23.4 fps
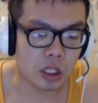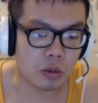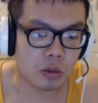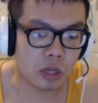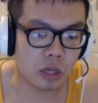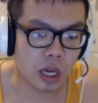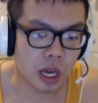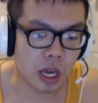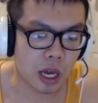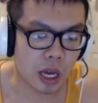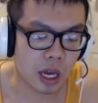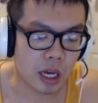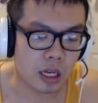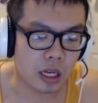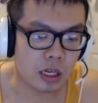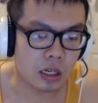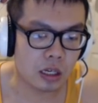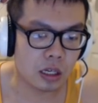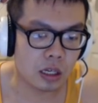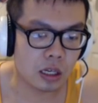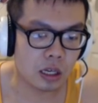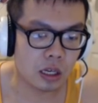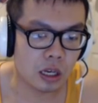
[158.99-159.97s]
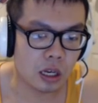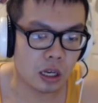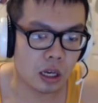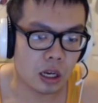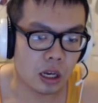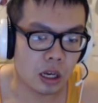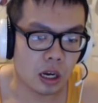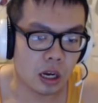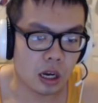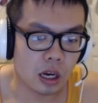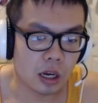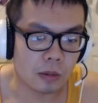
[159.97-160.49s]
You can
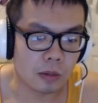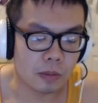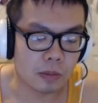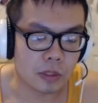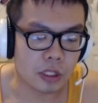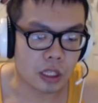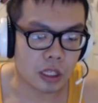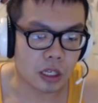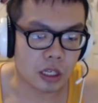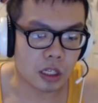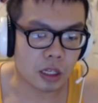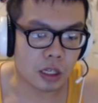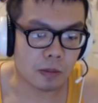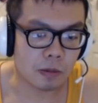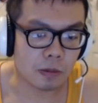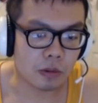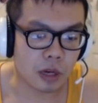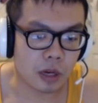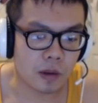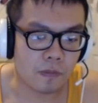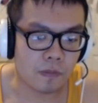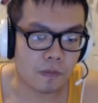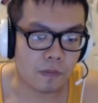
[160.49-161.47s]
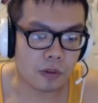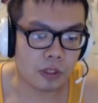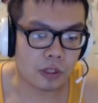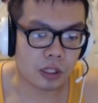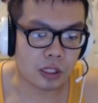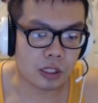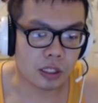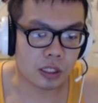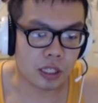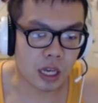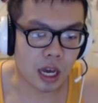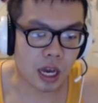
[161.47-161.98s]
skill up Graham for
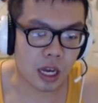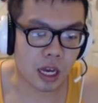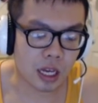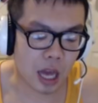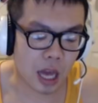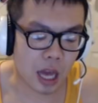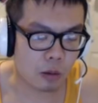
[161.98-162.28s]
the attack.